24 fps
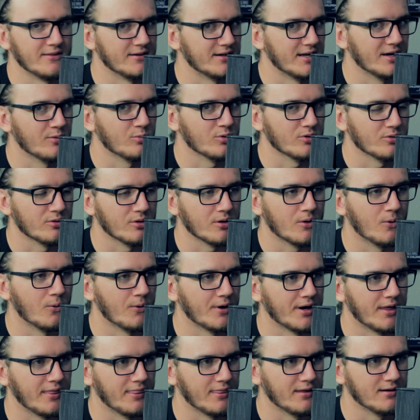the day we're
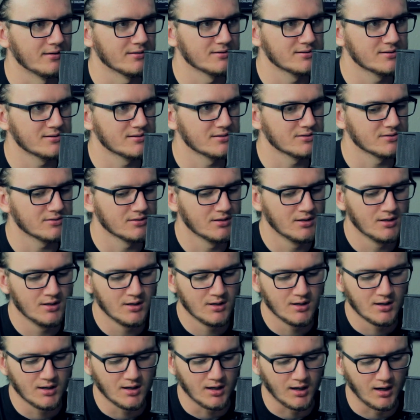recording this.
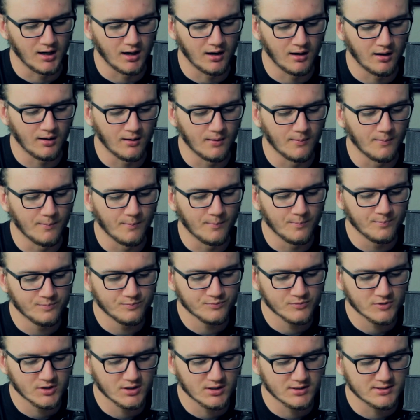
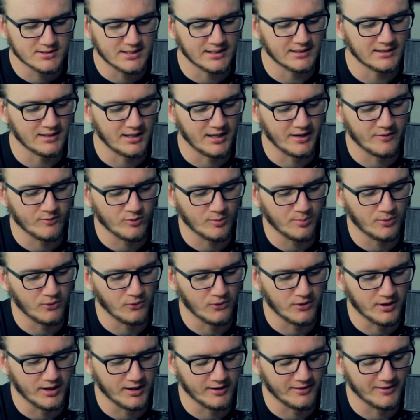Deadline
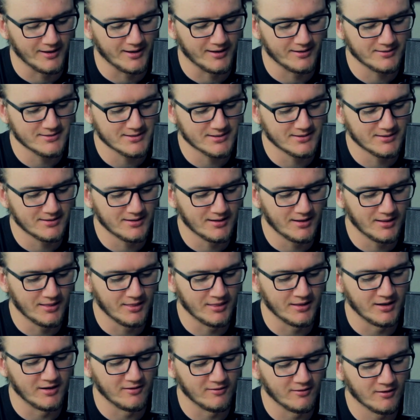reported that
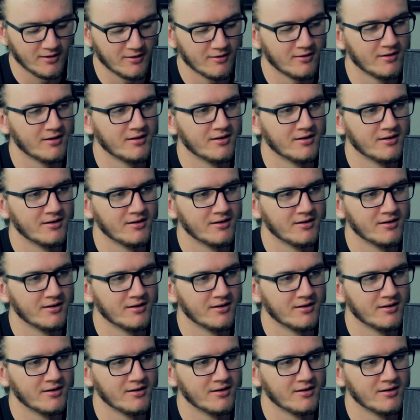the